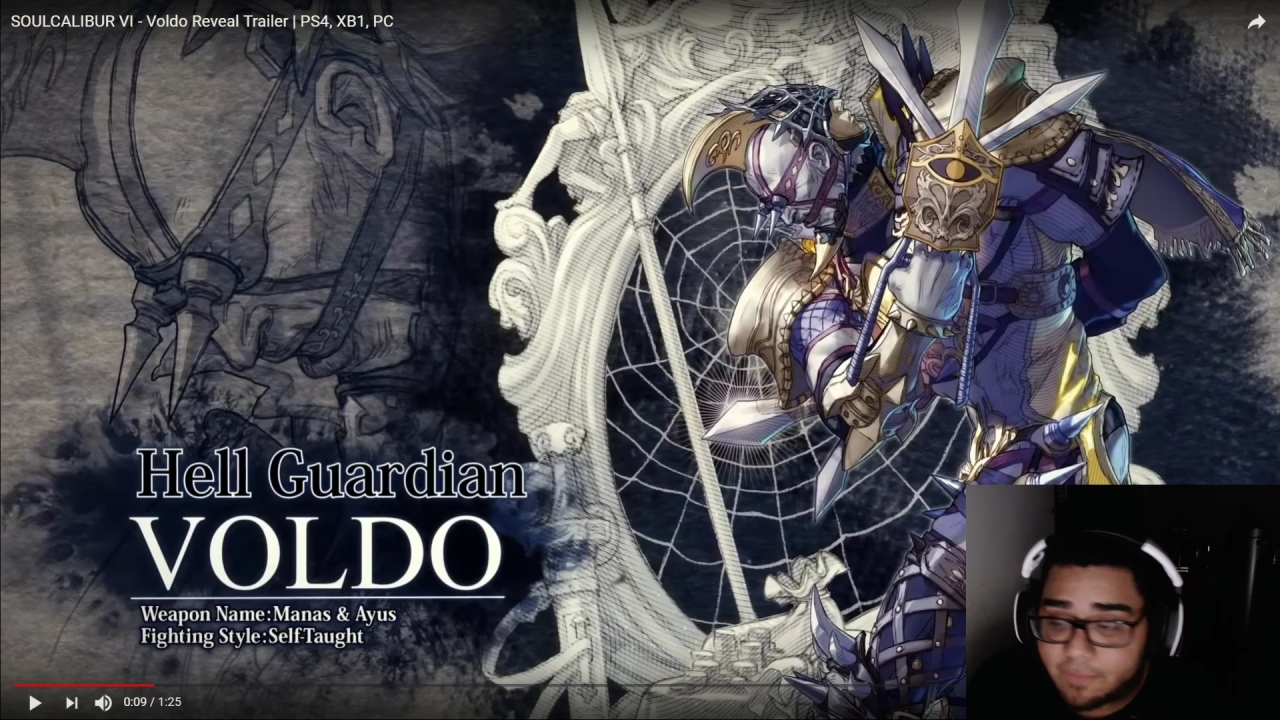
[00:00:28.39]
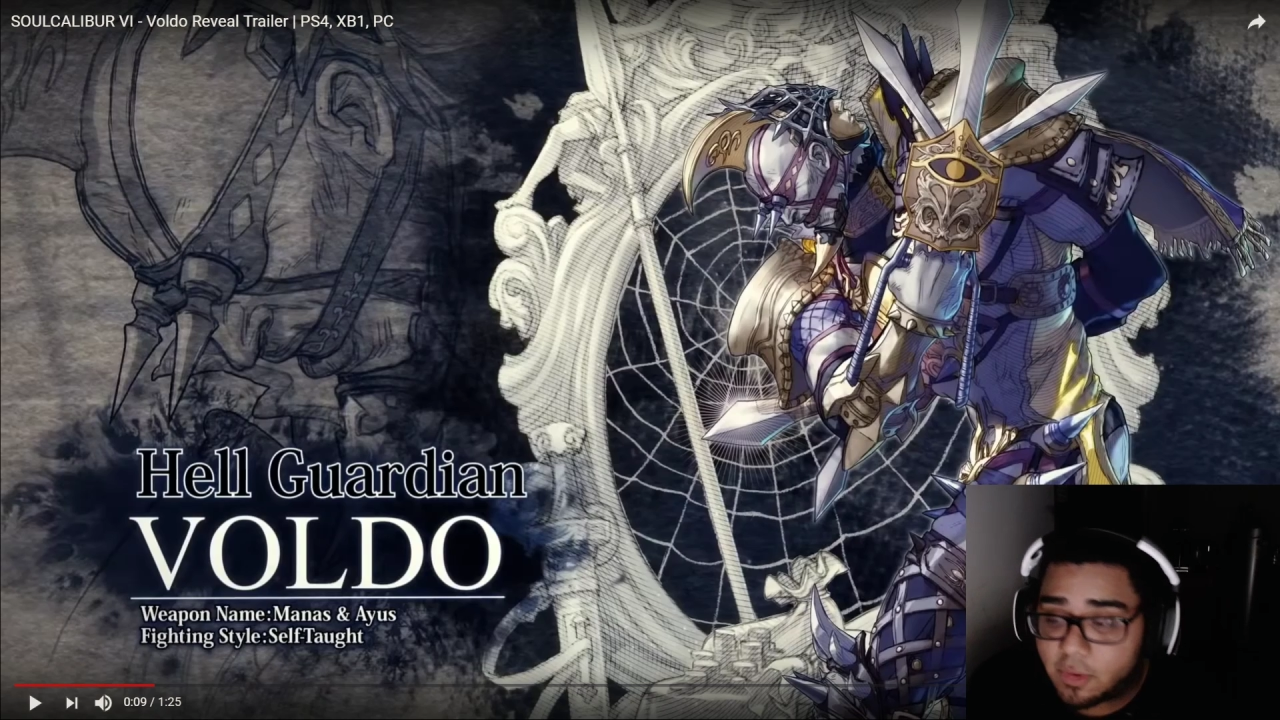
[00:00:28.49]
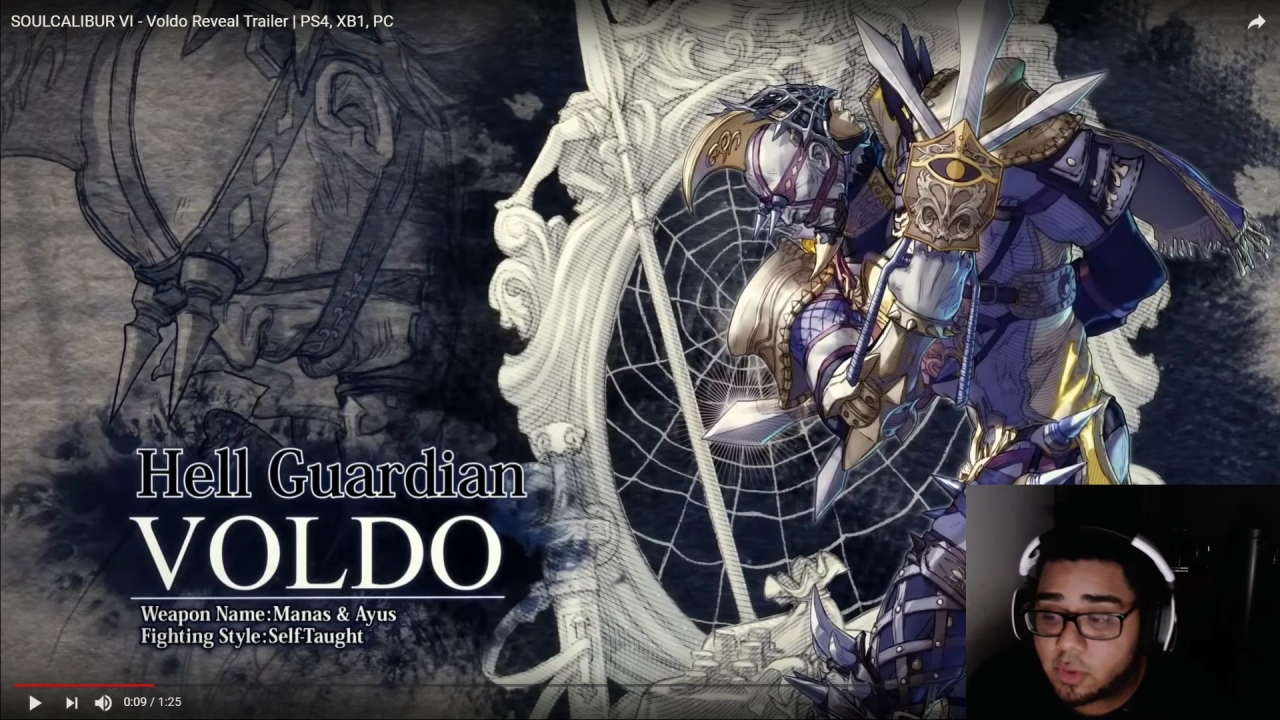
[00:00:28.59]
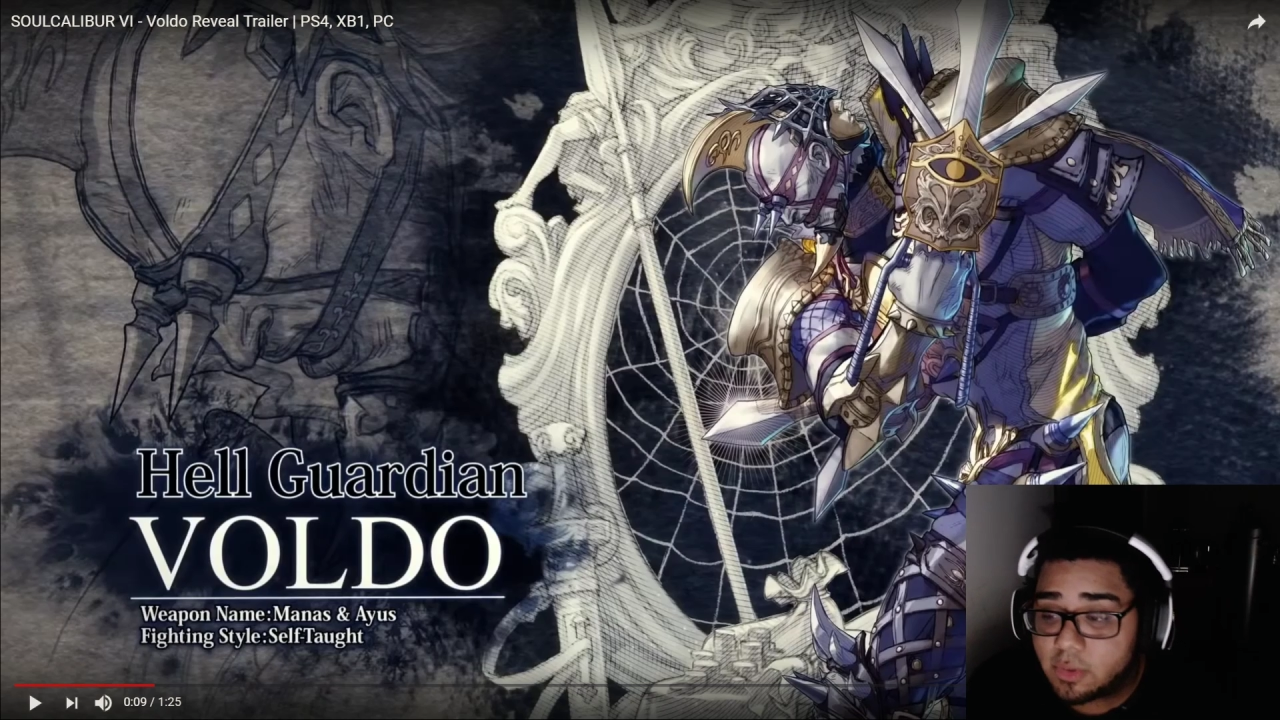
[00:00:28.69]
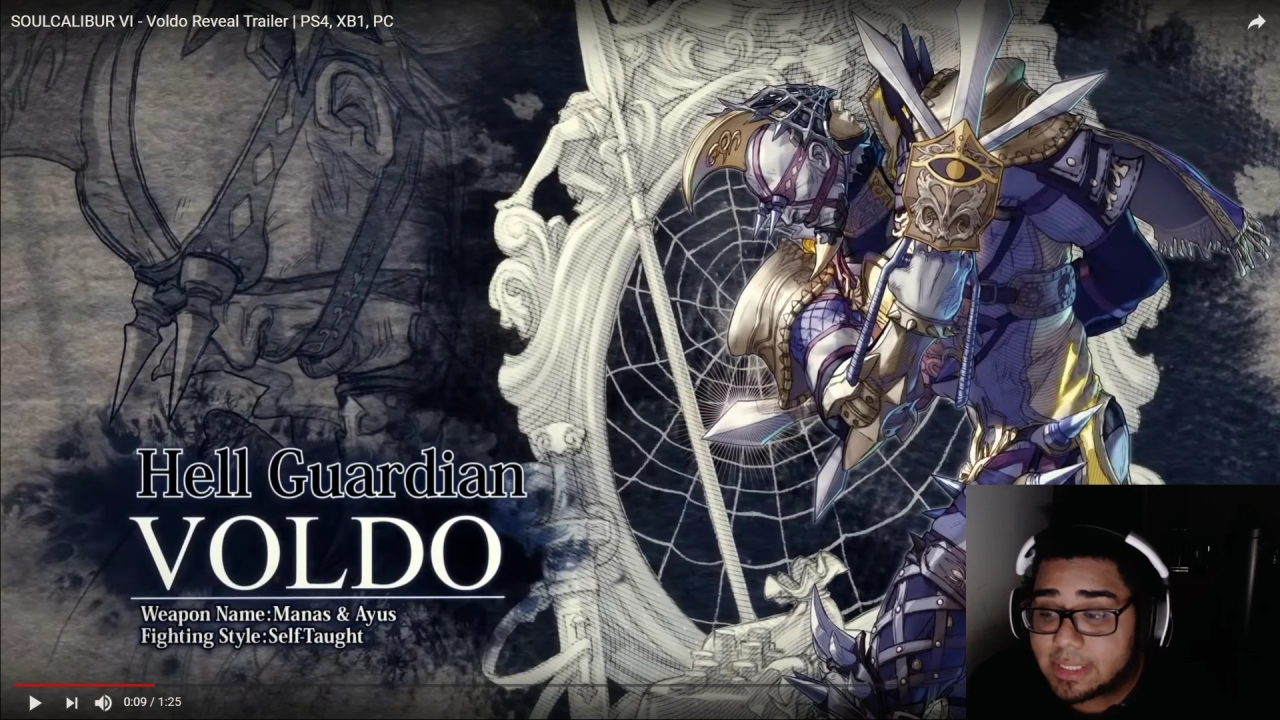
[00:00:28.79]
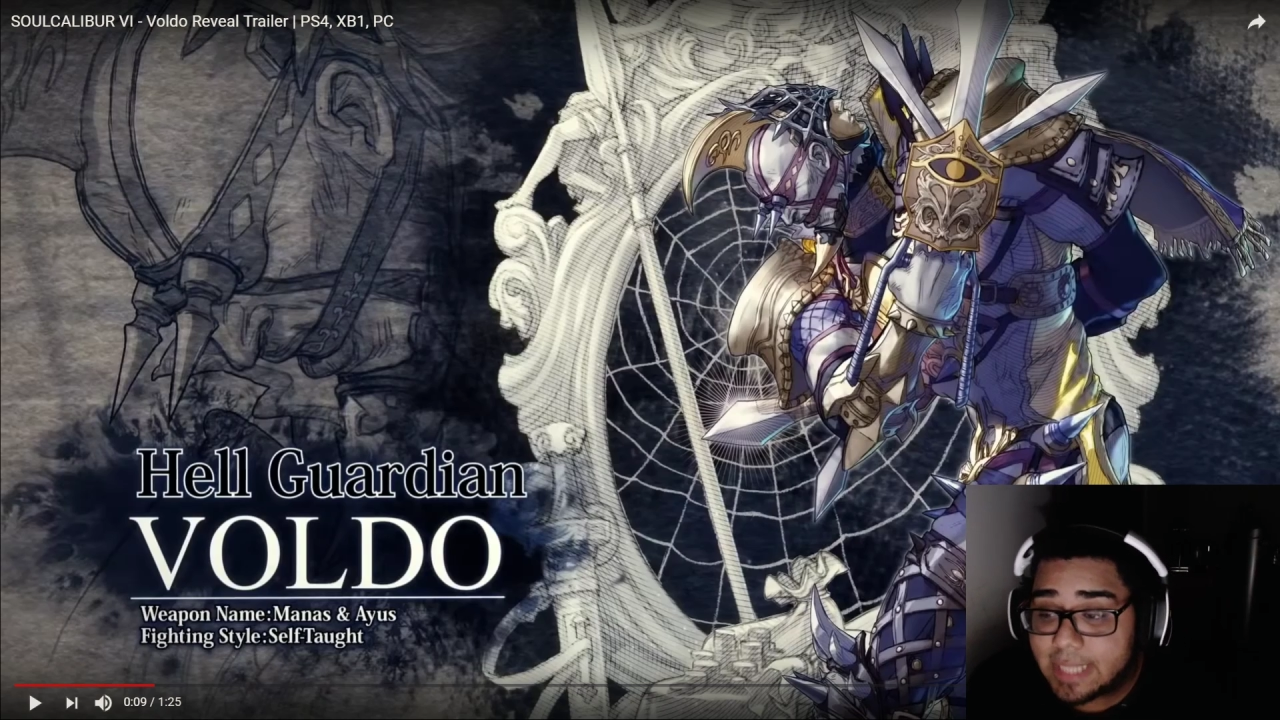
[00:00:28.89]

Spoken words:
Voldo's